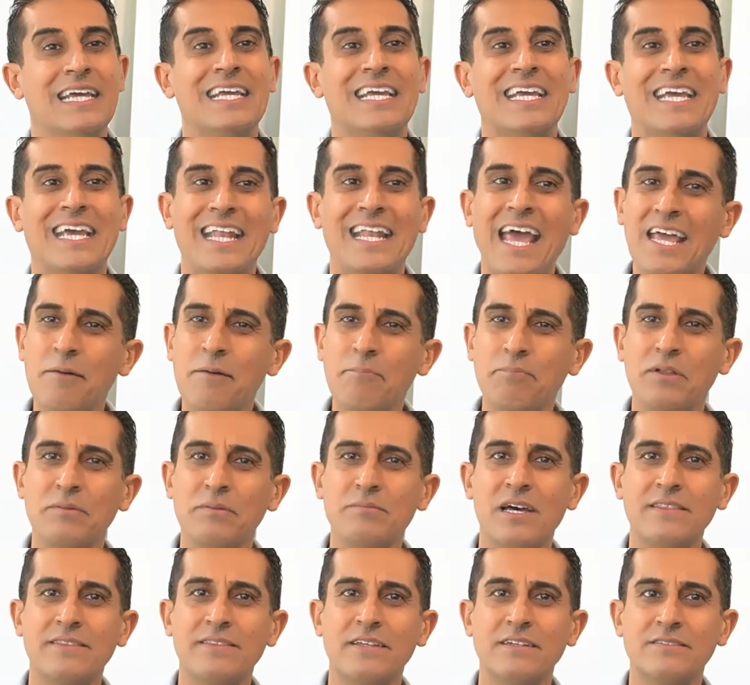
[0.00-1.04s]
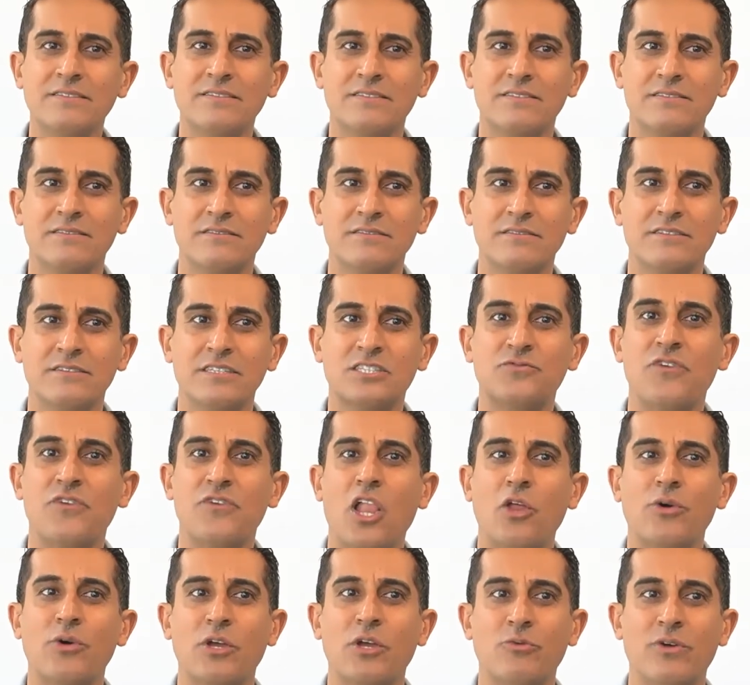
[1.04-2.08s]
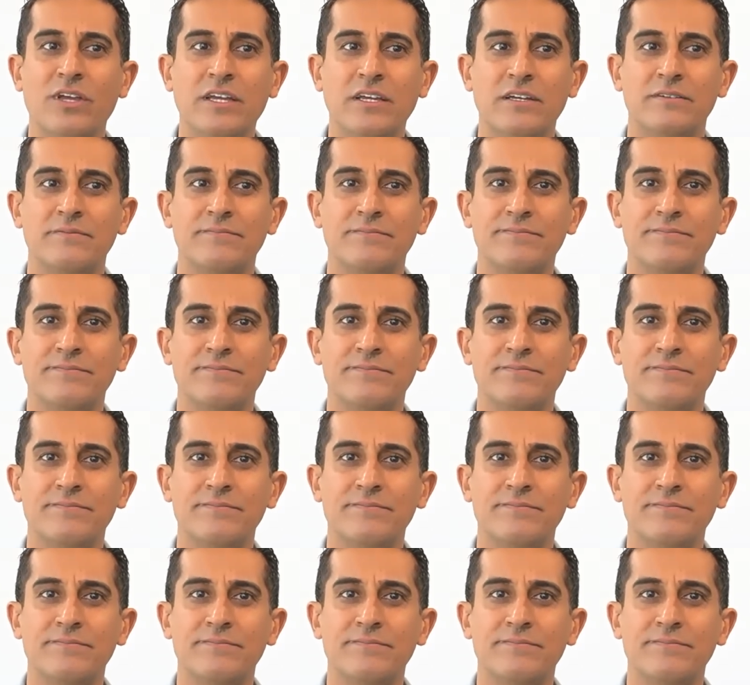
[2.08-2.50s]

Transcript: can I implement this following week?